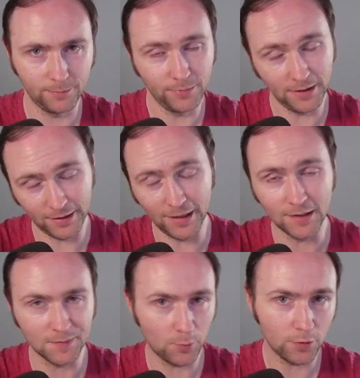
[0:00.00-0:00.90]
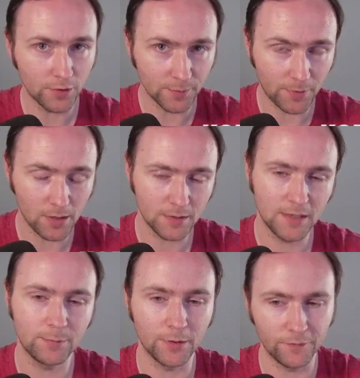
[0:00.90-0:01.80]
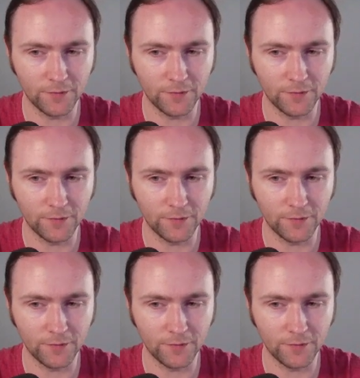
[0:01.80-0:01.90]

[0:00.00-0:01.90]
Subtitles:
again, spoilers, apologies, but if